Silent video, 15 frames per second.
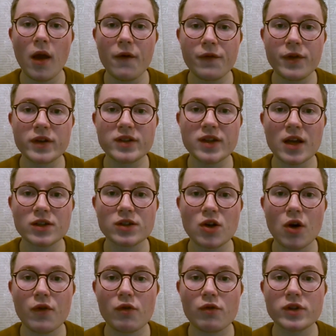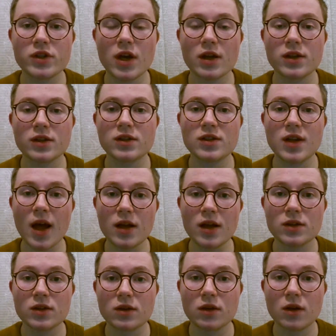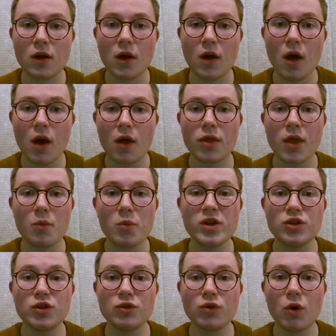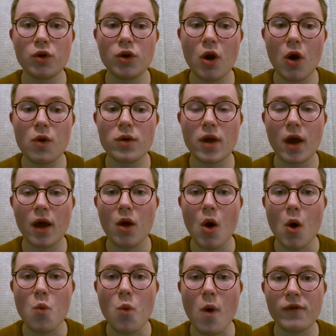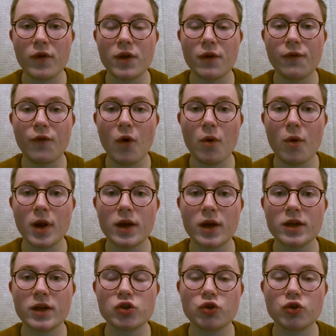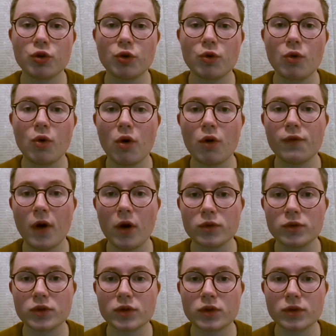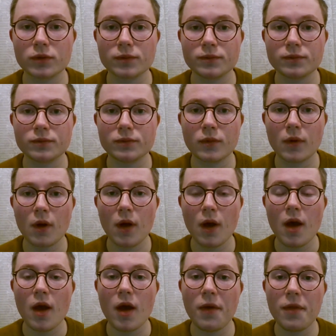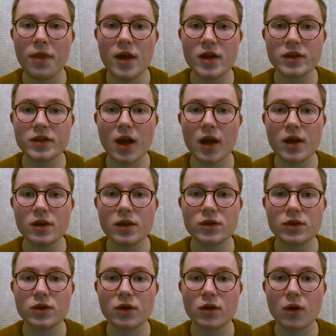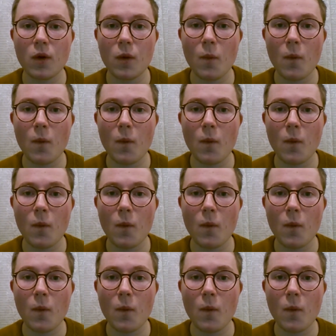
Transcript: If the SAT solver returns sat, then we do not know yet whether the formula is true or false. In this case,